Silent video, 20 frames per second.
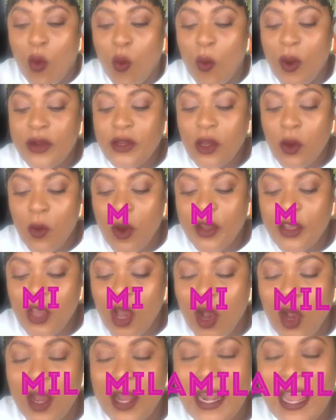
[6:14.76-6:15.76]
When you were
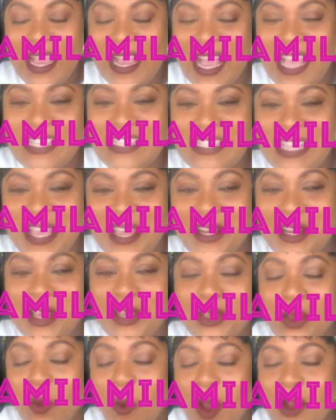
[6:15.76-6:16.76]
younger, like I
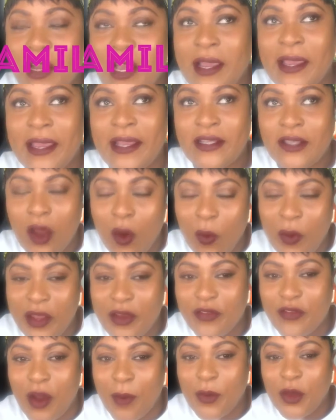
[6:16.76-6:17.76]
said, you want to get
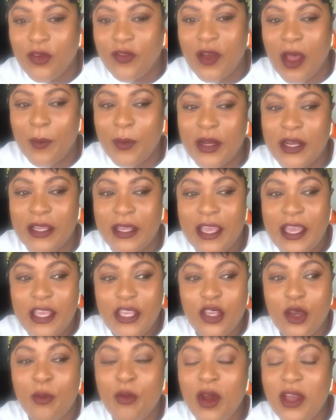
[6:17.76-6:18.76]
away from your family.
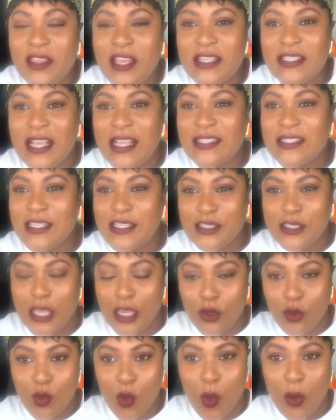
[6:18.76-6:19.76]
Your brothers and
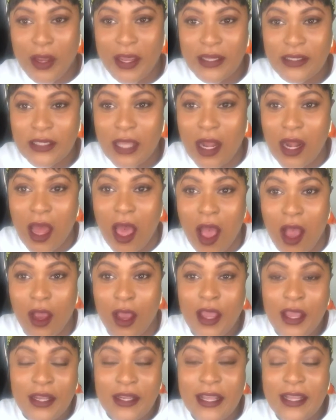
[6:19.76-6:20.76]
sisters, you don't get
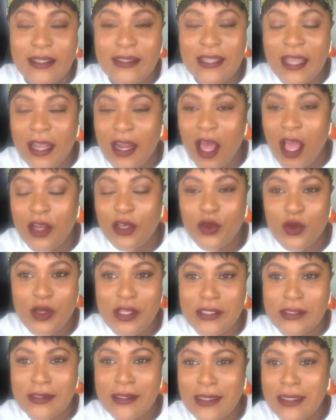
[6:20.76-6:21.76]
along. They tell on you,
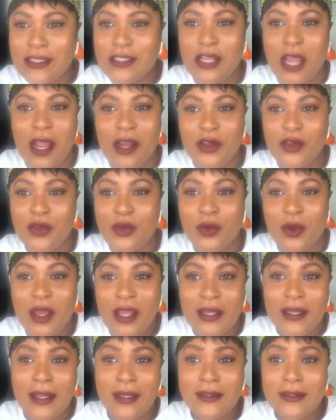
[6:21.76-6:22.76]
they snitch on you,
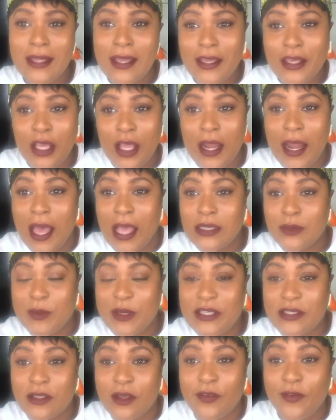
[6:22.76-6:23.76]
they'll take your last
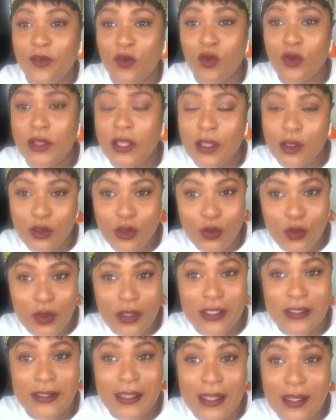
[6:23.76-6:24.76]
piece of food, they'll do
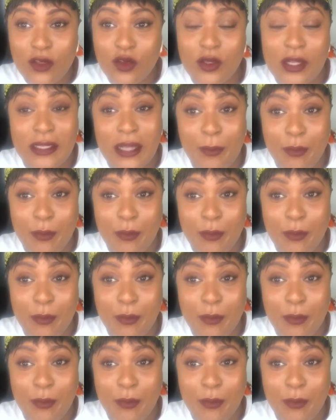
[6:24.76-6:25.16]
this, they'll do that.